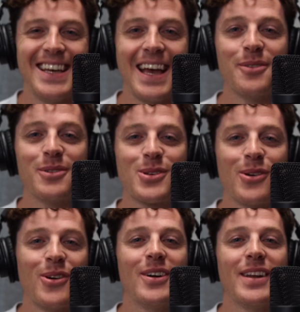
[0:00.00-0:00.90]
Hey, what's
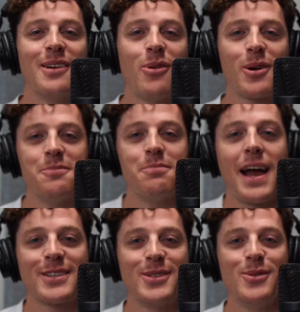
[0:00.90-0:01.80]
going on? And welcome
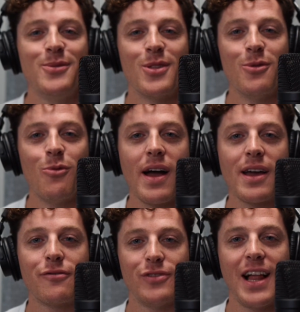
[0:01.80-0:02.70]
back to The
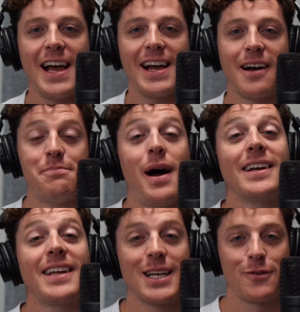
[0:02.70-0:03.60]
White Flag, a
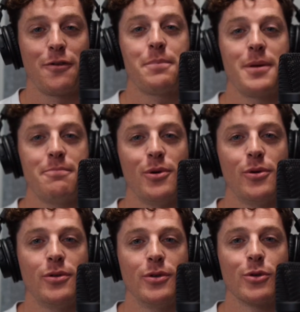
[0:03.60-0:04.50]
podcast for
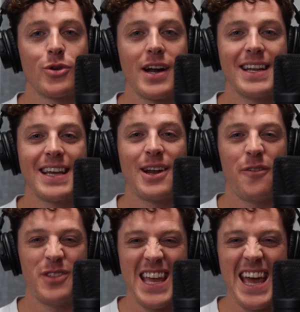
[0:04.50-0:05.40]
people who are trying to get
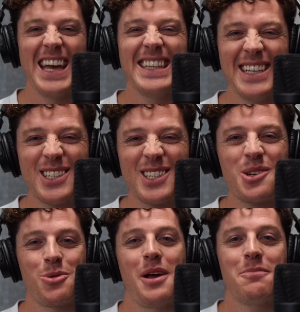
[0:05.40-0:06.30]
off the endless
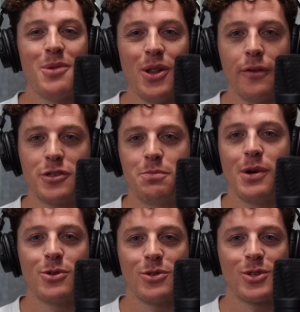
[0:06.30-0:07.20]
treadmill of
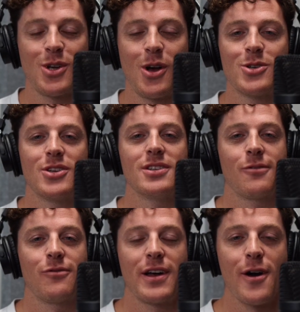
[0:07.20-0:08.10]
spiritual exhaustion to
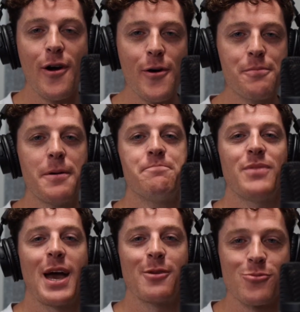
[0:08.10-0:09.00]
find hope
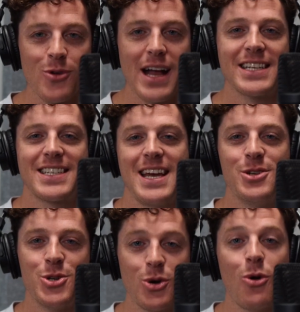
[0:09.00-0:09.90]
and rest
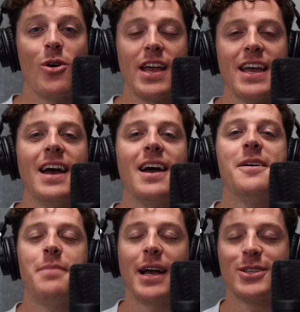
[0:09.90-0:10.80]
and joy
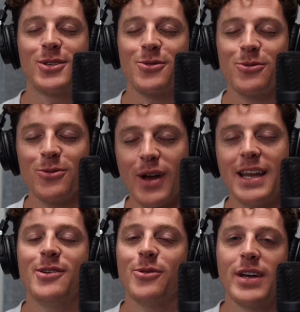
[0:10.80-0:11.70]
by
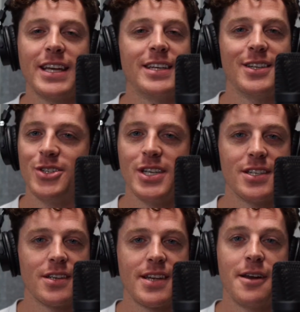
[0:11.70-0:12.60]
surrendering to
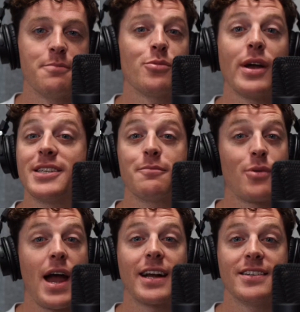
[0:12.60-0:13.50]
Jesus and embracing
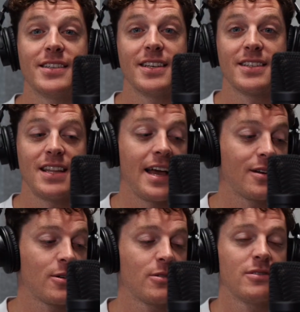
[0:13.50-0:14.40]
practices like
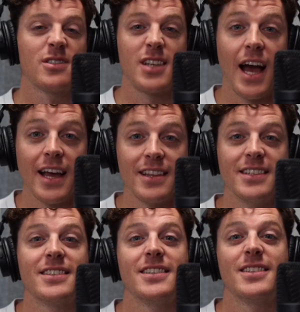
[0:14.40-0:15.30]

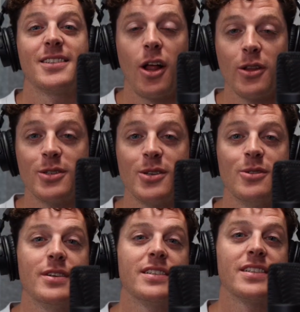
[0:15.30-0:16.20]
silence and
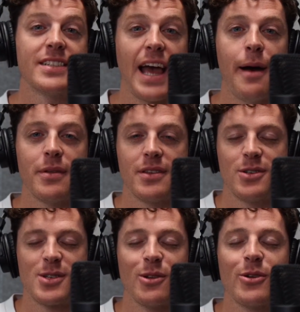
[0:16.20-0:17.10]
solitude and Sabbath and
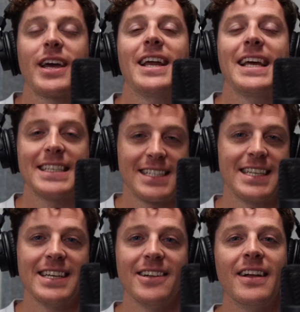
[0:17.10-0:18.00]
just learning how to get
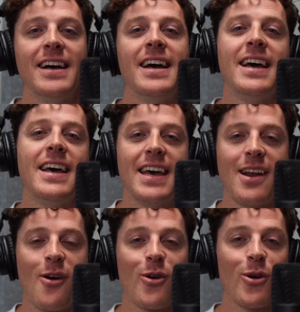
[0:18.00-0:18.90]
still in
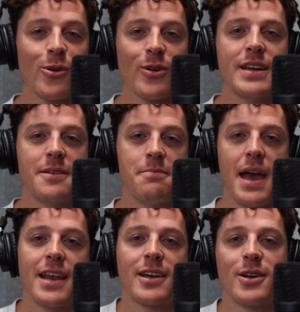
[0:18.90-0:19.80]
our hurried,
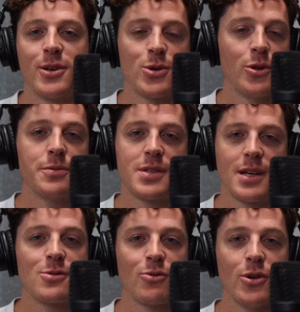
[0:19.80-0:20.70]
manic,
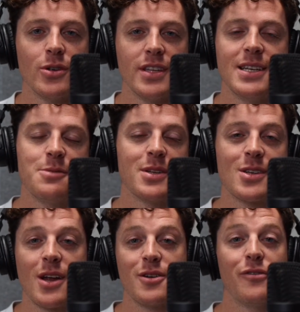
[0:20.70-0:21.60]
control-obsessed world. It has been
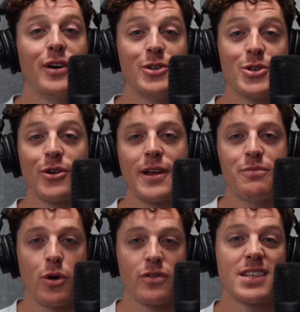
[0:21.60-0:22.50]
such a fun journey
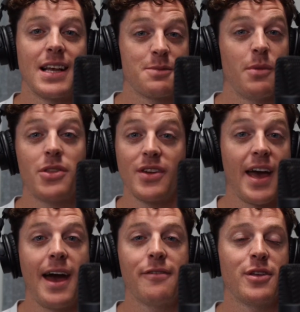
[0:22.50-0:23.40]
over this last month and a
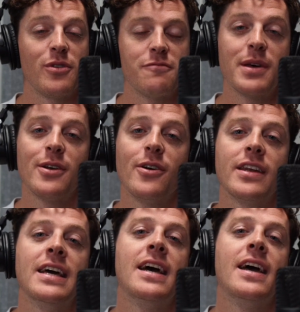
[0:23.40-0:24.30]
half that we've been on.